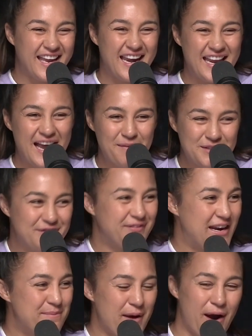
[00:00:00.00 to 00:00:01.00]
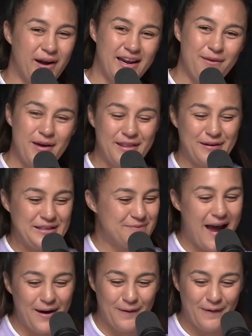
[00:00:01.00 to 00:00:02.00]
wow. Getting up to feed Bodie, whether it's
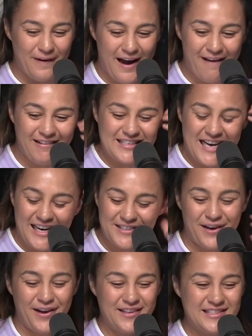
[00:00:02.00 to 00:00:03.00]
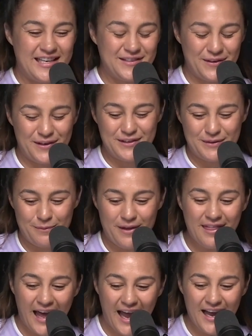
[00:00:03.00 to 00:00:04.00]
Matt or I, we take turns. He's awesome
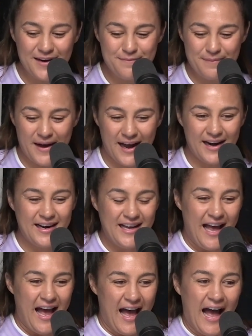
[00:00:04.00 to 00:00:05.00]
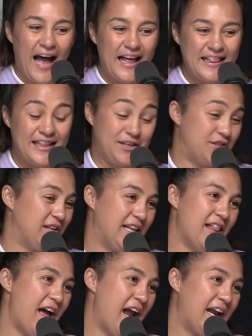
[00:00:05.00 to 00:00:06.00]
with that. Yep. But literally,
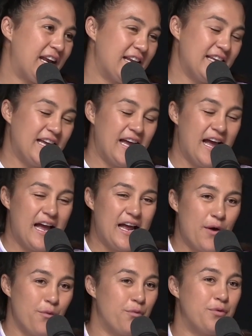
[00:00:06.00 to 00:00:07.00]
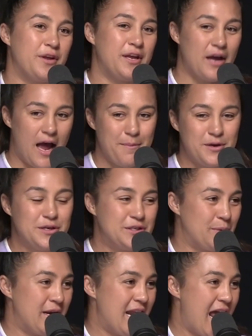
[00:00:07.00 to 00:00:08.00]
like, I'm used
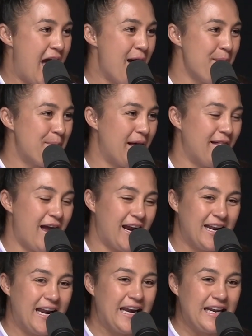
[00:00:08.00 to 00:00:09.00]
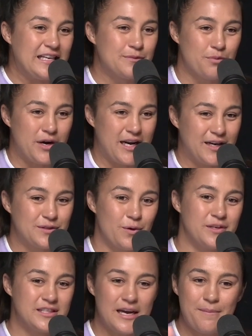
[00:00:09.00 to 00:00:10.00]
to it now, but like it is pretty
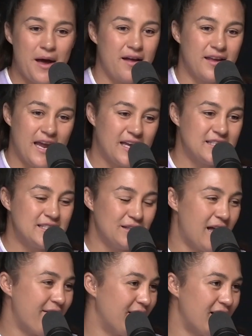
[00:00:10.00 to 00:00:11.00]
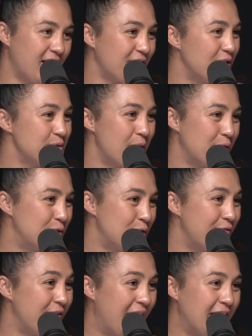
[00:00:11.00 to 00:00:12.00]
exhausting. But yeah, he's still having like those one or
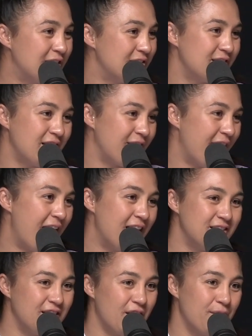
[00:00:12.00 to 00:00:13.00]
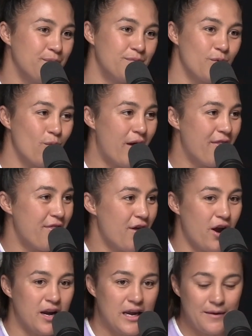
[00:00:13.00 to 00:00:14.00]
two feeds around, you know, the,
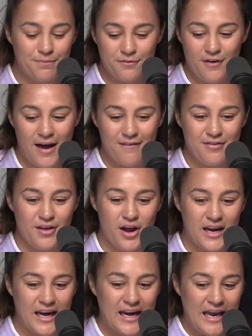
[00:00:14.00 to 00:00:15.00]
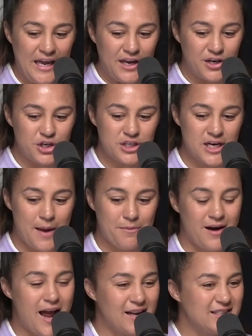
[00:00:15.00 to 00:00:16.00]
1.30, 5.30, usually up
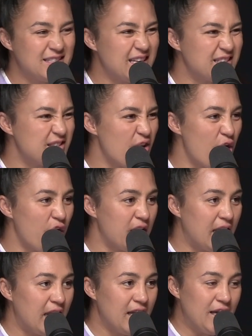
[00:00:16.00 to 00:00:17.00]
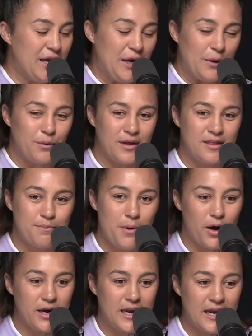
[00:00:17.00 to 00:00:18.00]
around 6.30 with
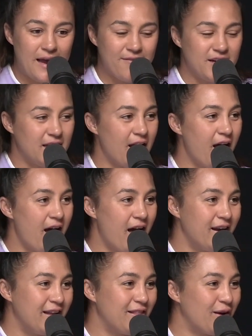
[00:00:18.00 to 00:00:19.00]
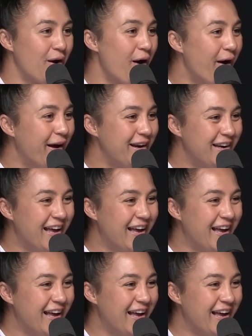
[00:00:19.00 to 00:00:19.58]
Bodie having a yarn in the cot.